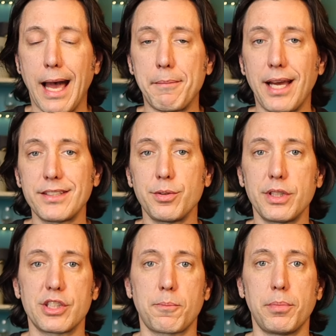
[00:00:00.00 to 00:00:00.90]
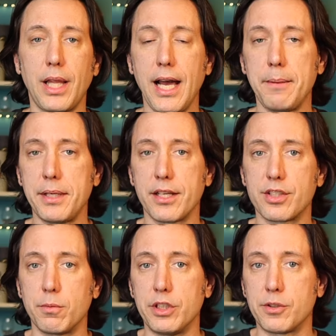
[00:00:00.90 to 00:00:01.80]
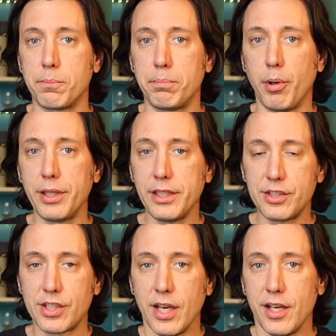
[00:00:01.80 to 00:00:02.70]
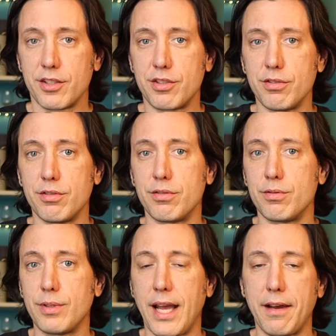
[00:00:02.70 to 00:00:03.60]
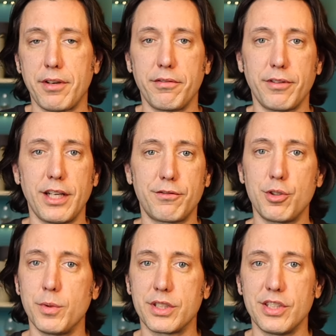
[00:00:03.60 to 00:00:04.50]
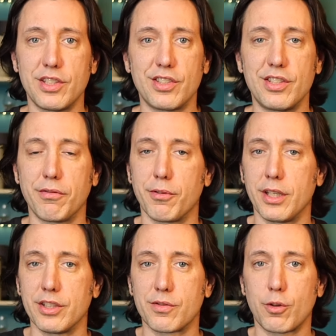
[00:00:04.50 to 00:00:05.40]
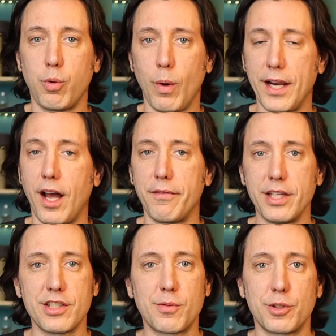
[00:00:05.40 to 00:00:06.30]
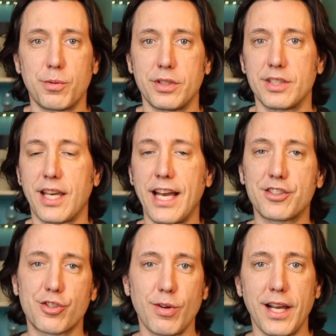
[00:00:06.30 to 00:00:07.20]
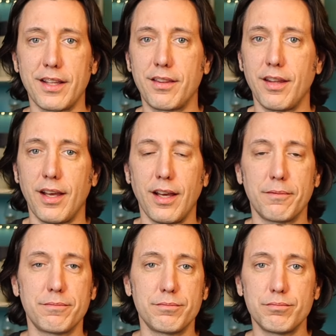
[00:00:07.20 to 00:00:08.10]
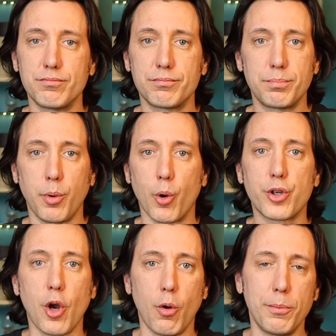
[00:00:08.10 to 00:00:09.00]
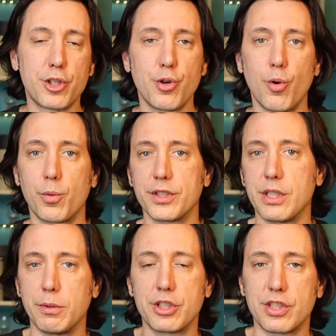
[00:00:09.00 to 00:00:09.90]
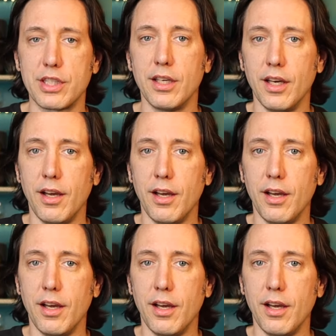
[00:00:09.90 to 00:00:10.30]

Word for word: I'm not doing this blind because it is pointless to have a flight of two whiskeys this different. It's quite obvious which one is the cask strength, uh, Bordeaux matured whiskey, which is the